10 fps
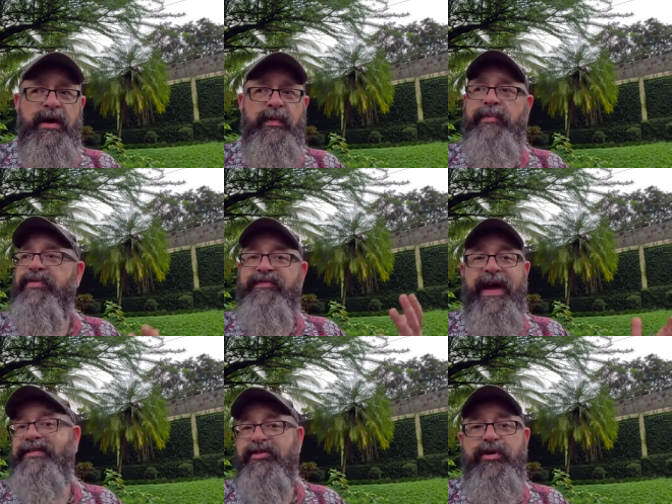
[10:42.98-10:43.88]
well, the
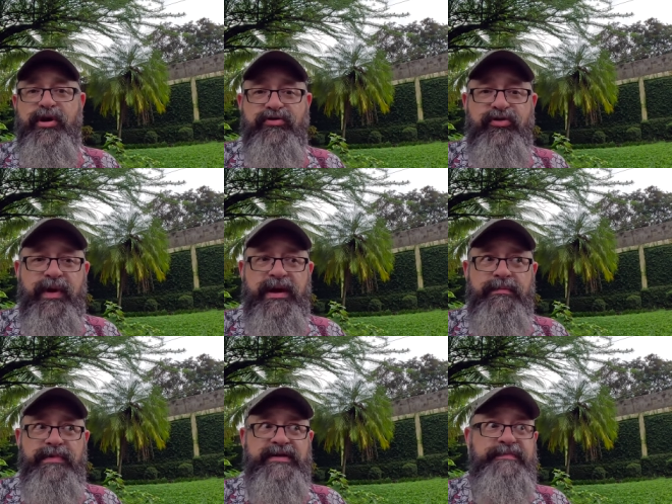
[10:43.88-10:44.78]
fact that they're in Costa Rica
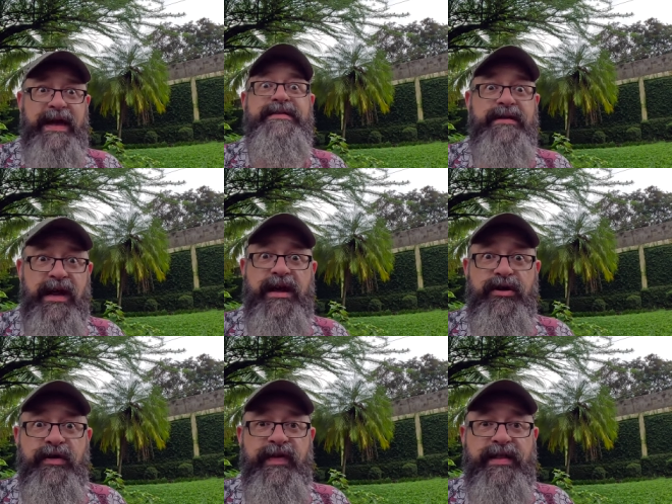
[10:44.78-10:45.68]
is basically not
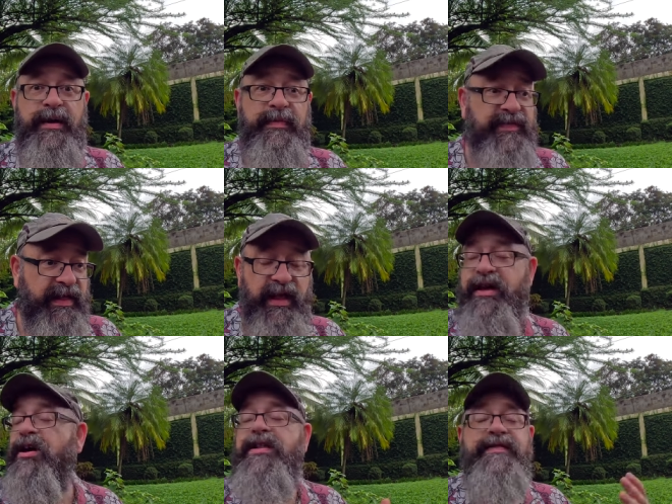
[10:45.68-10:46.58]
going to affect them. If they like
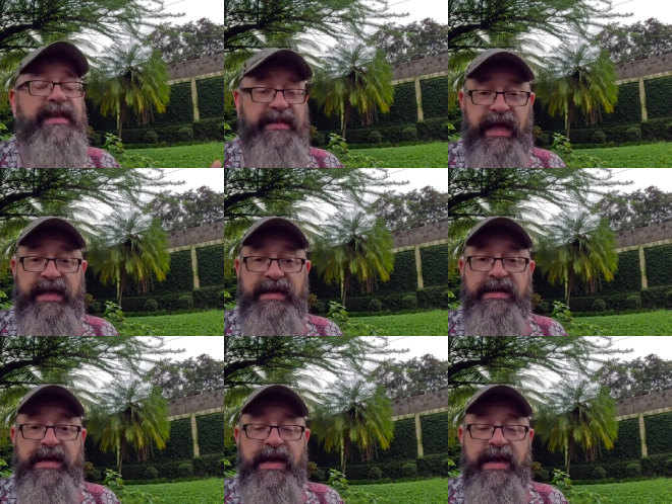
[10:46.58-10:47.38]
enclaves, they like it.